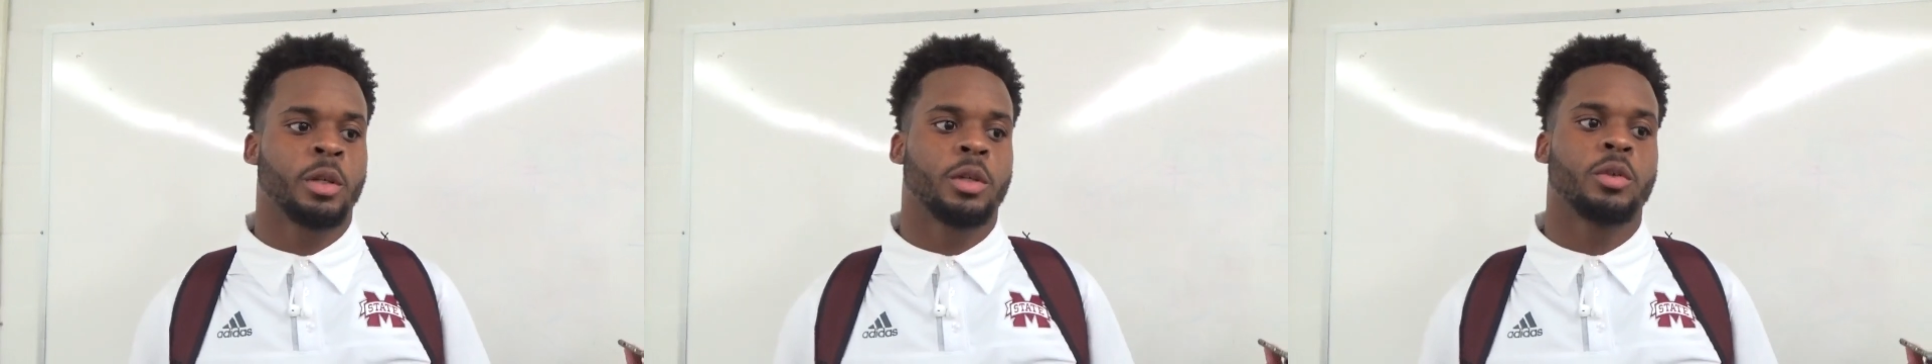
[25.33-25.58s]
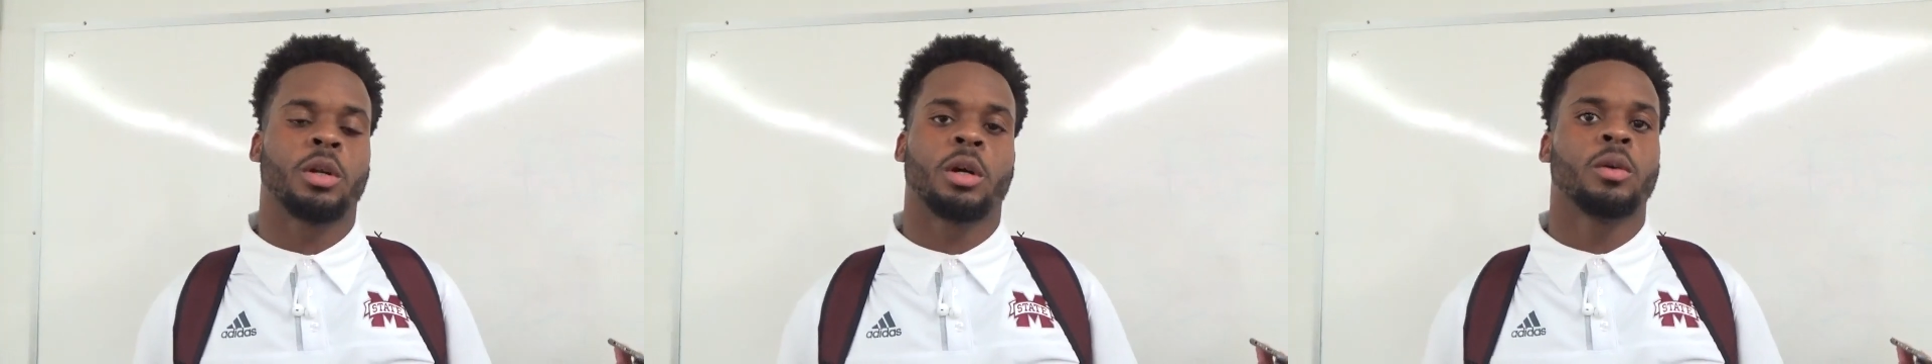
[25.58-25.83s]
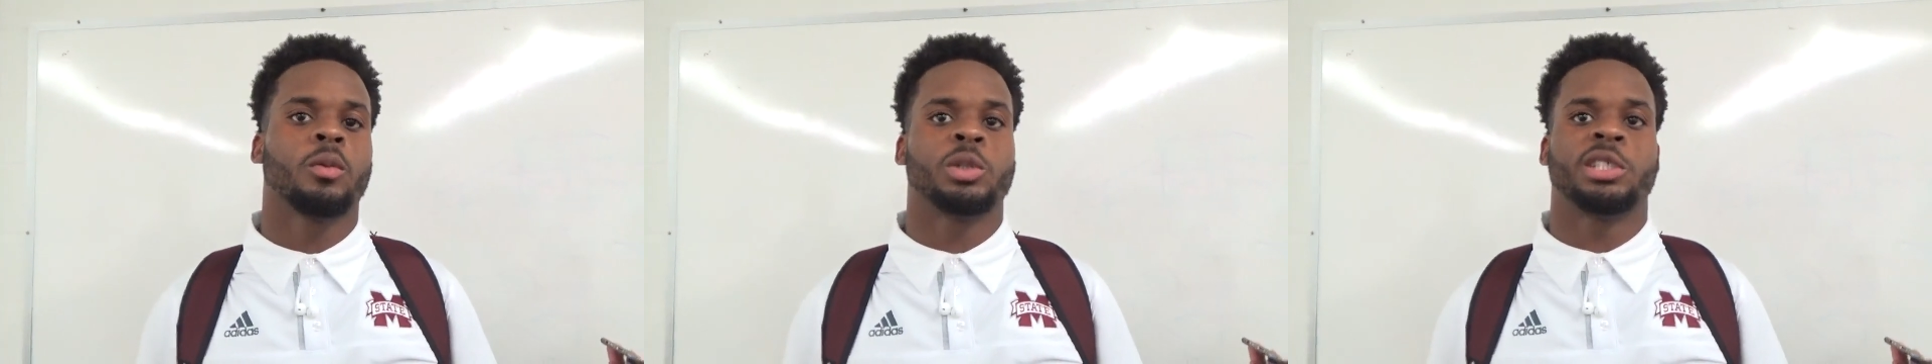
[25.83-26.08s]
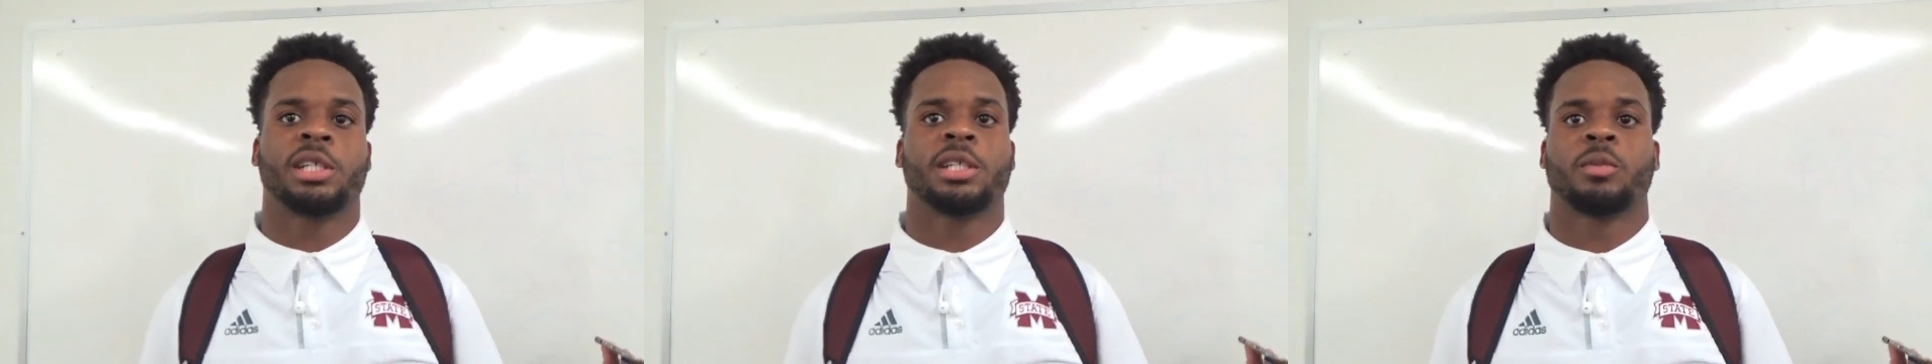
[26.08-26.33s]
You know,
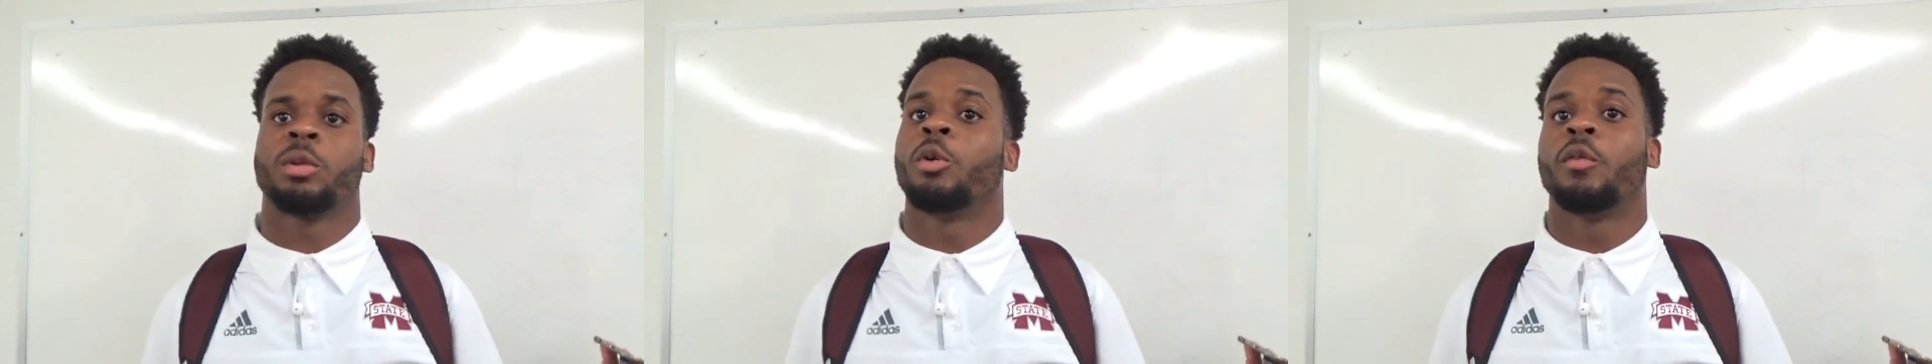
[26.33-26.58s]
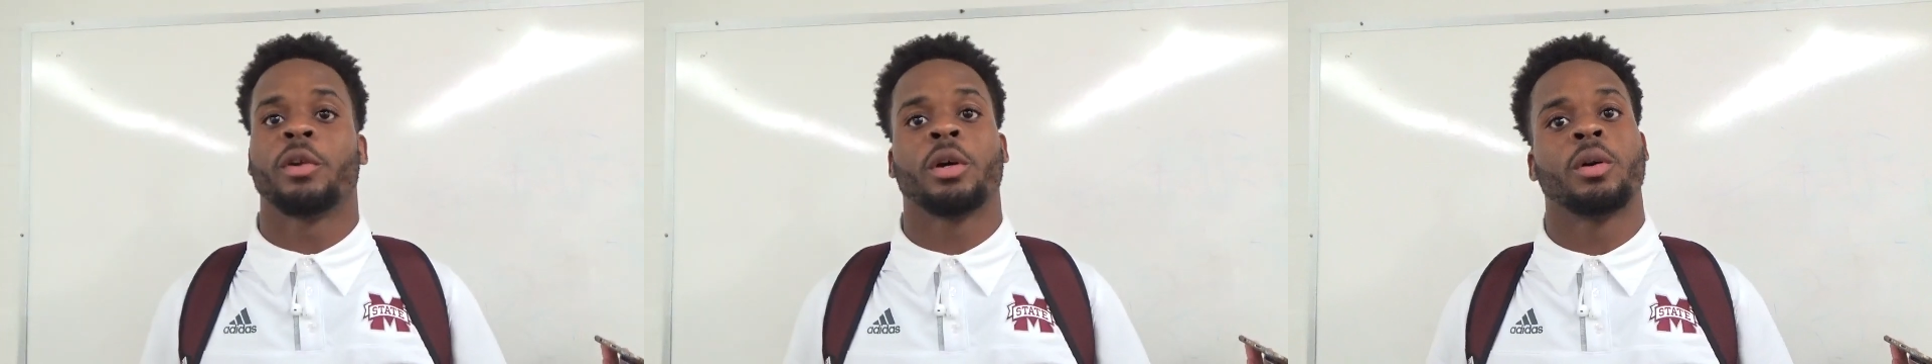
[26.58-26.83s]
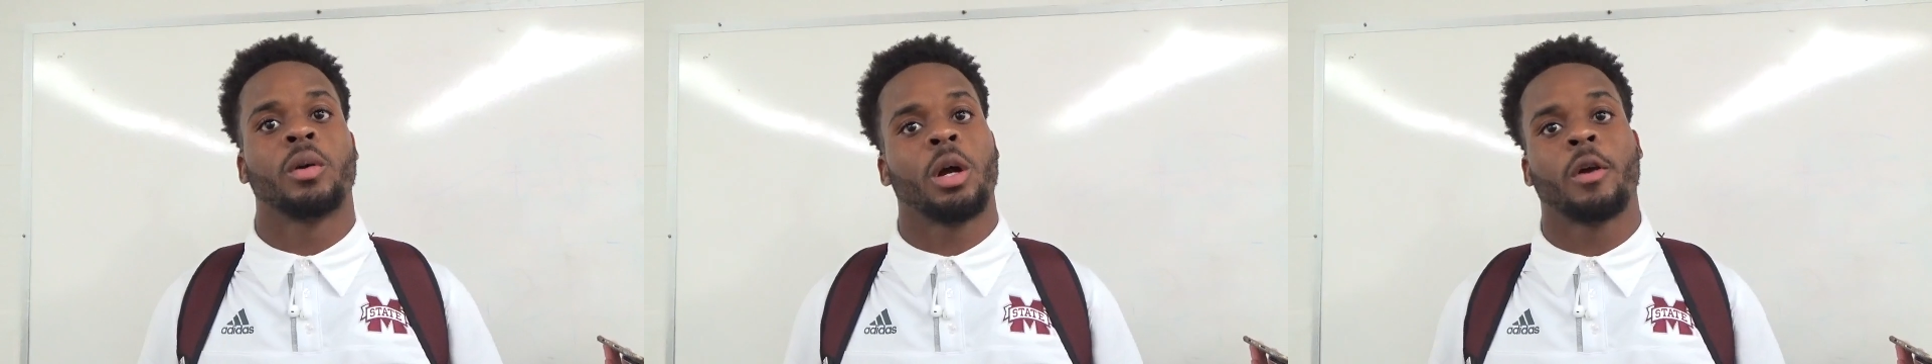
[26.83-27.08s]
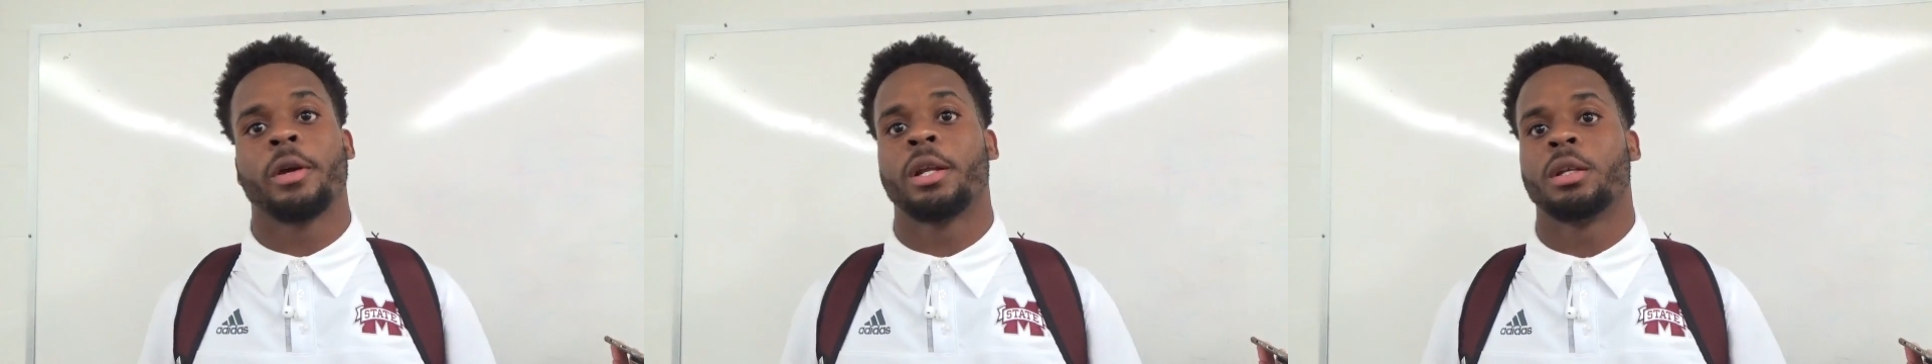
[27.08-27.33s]
we moving on
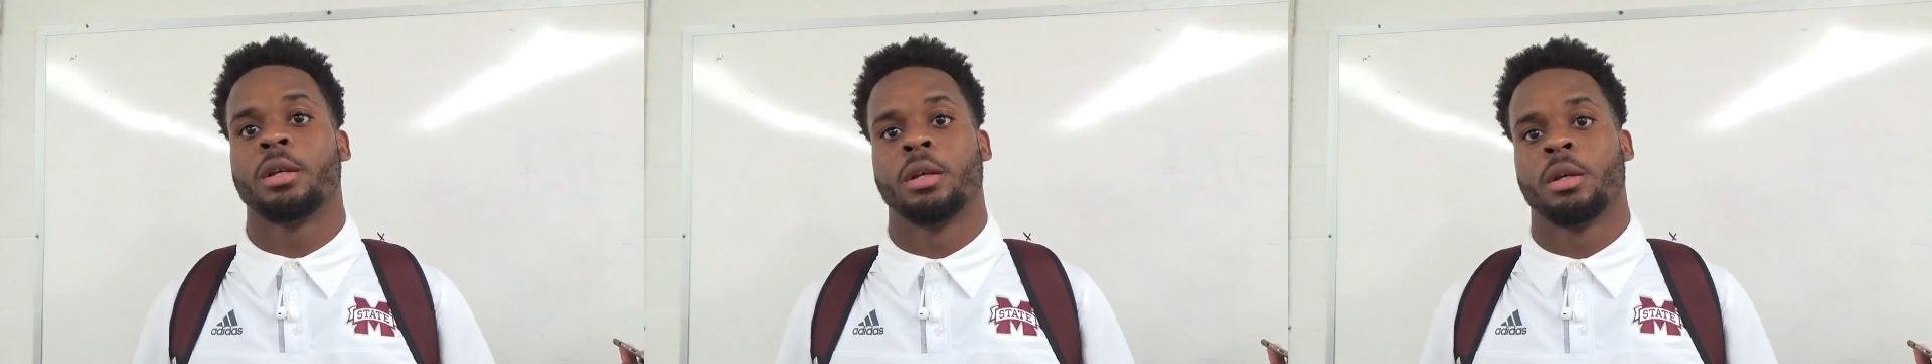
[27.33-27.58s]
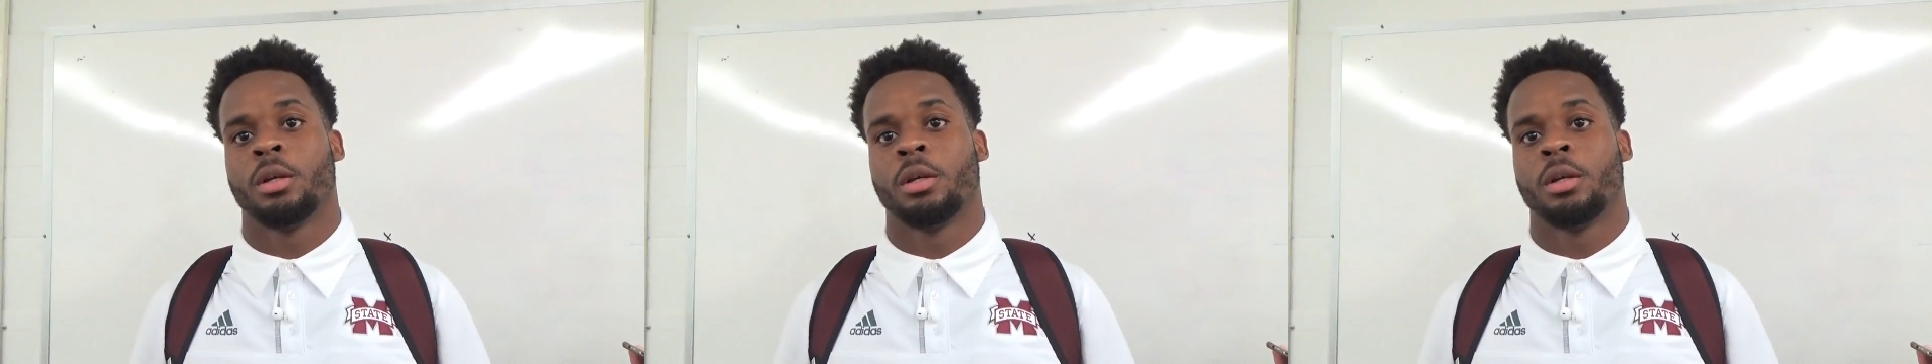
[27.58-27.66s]
already.